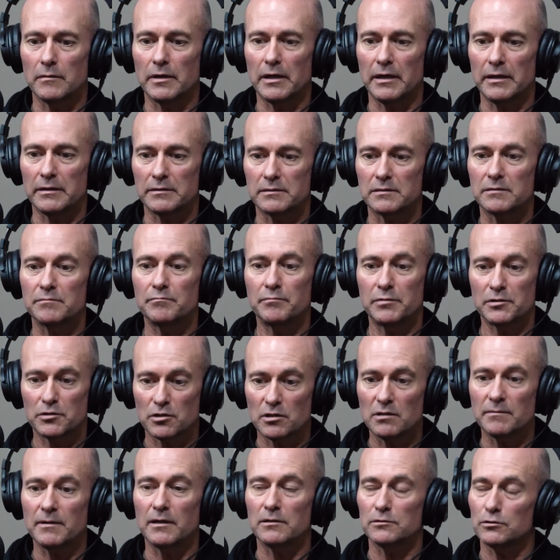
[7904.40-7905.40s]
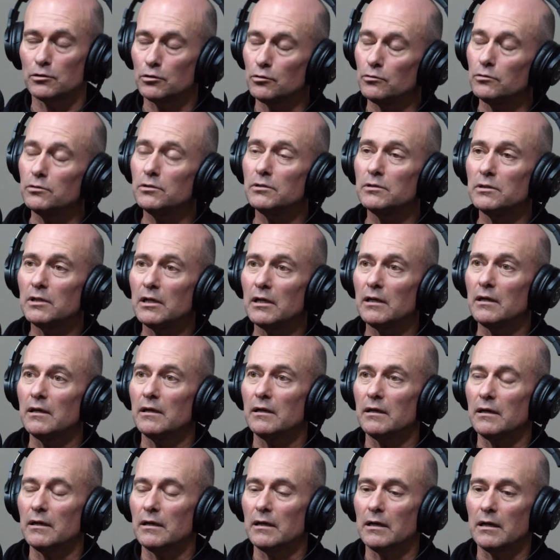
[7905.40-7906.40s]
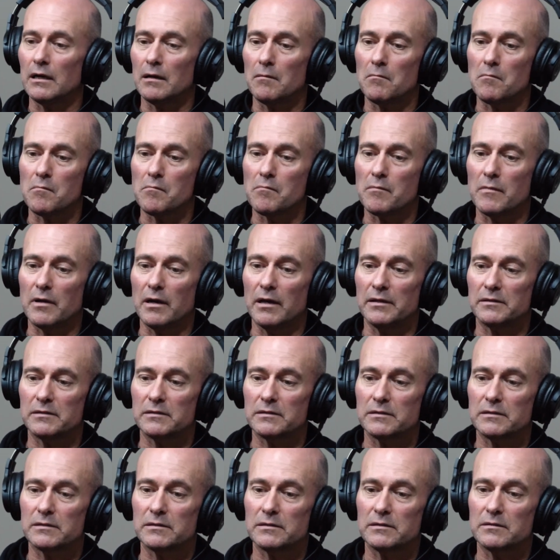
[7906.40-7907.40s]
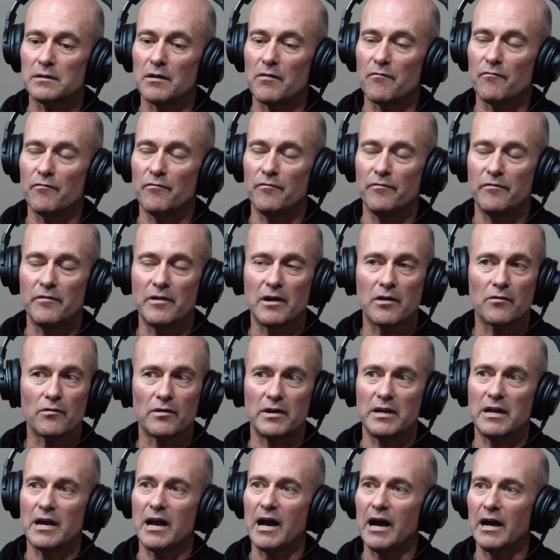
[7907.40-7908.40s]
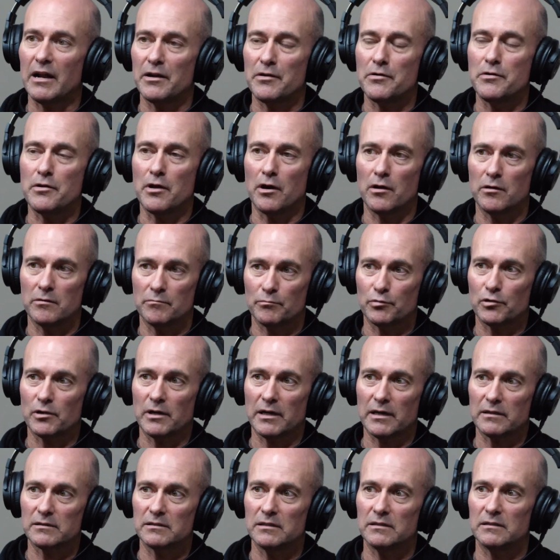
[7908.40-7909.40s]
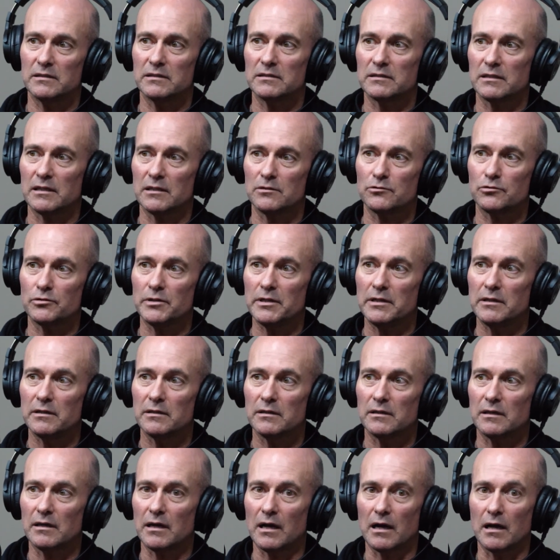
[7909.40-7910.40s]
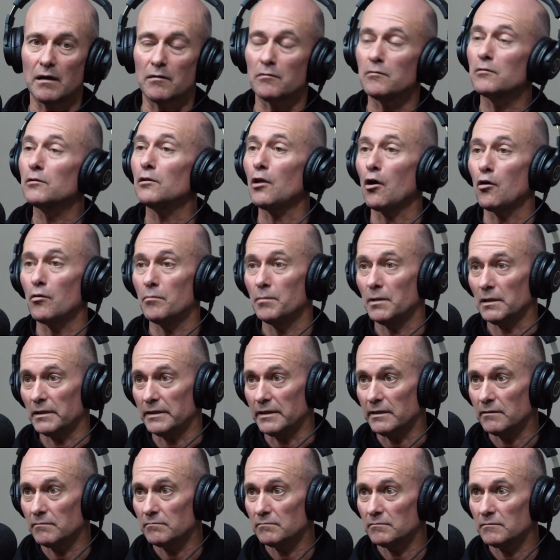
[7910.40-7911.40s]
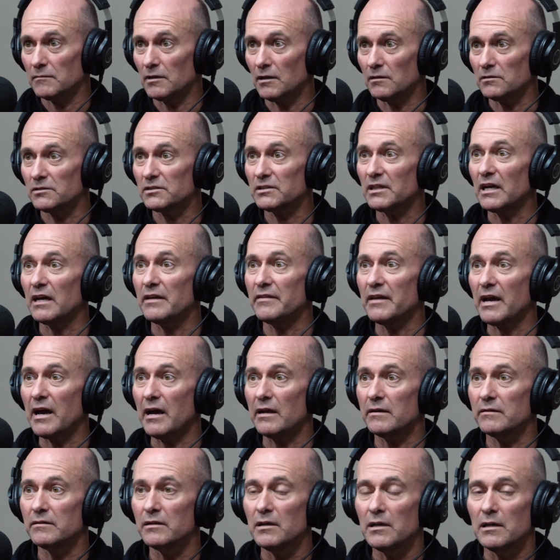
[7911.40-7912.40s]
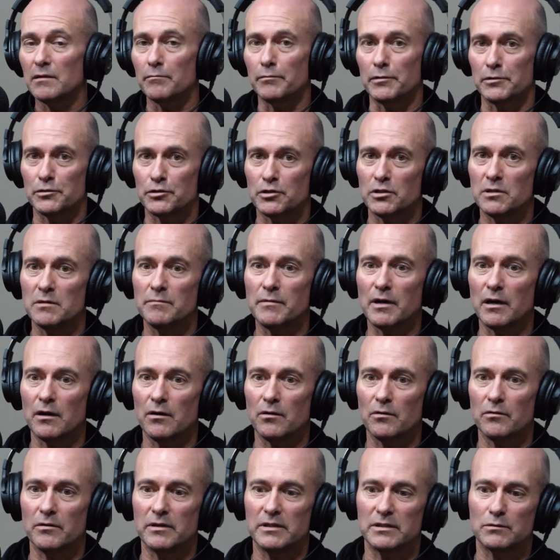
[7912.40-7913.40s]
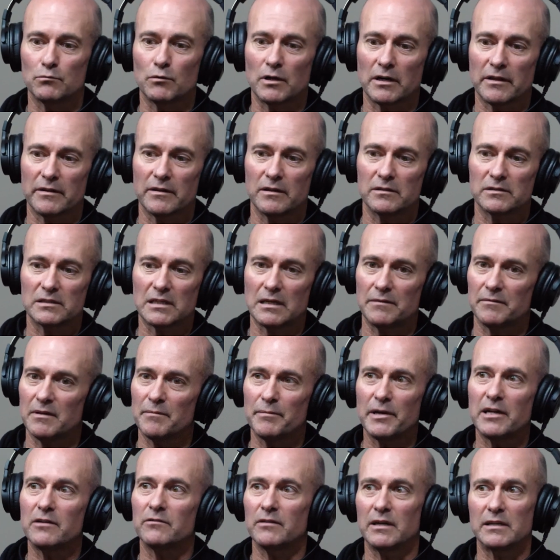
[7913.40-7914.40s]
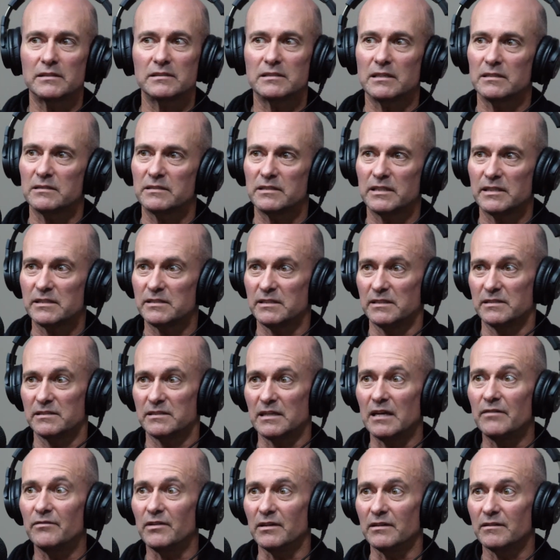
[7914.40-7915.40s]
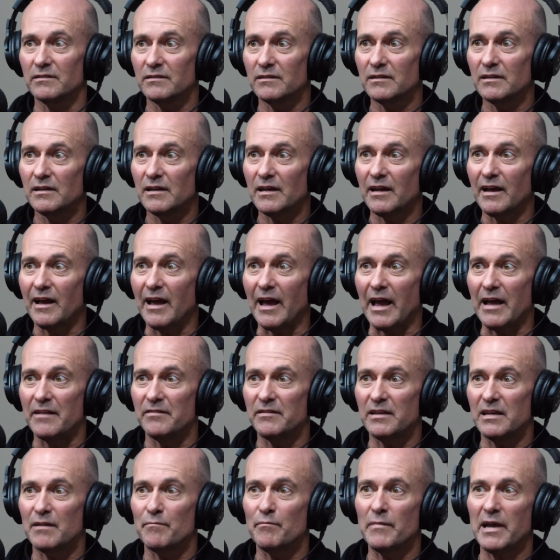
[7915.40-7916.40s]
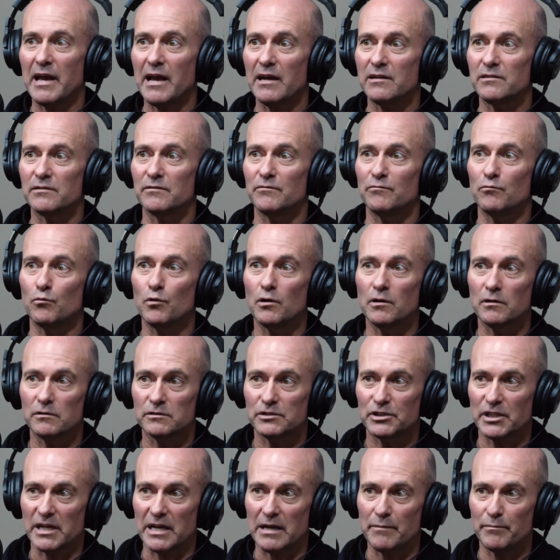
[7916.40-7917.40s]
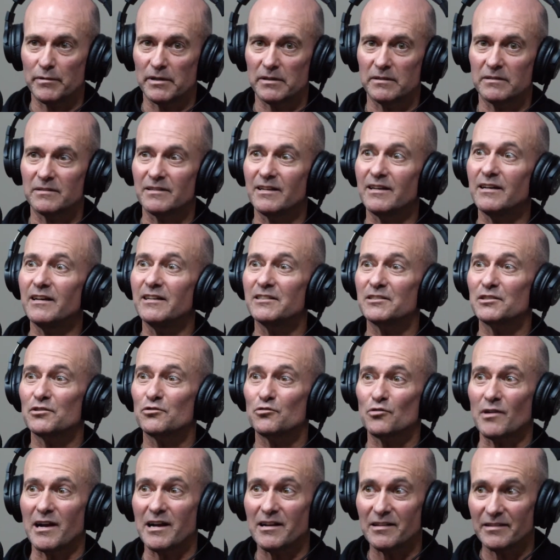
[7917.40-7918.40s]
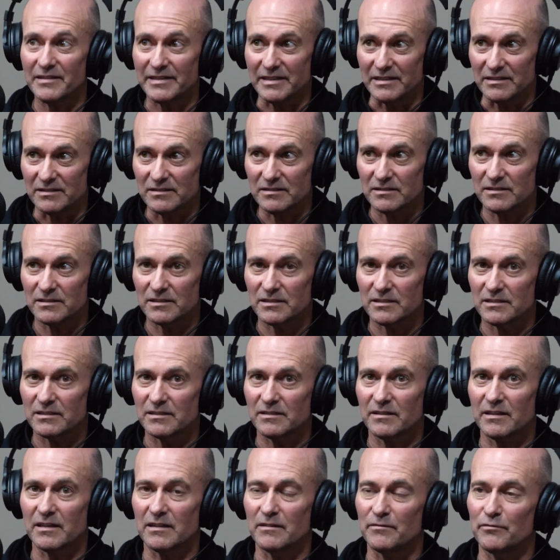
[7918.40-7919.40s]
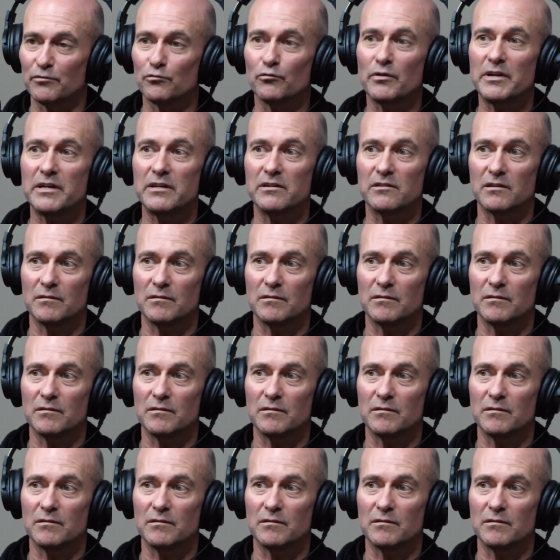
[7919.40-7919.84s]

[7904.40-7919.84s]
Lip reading: It's Bitubo's good. It's very unknown product in this country, globally. I'll say that. Bitubo is one of those companies. They've been around since '67, and the amount of world champion Australians that have ridden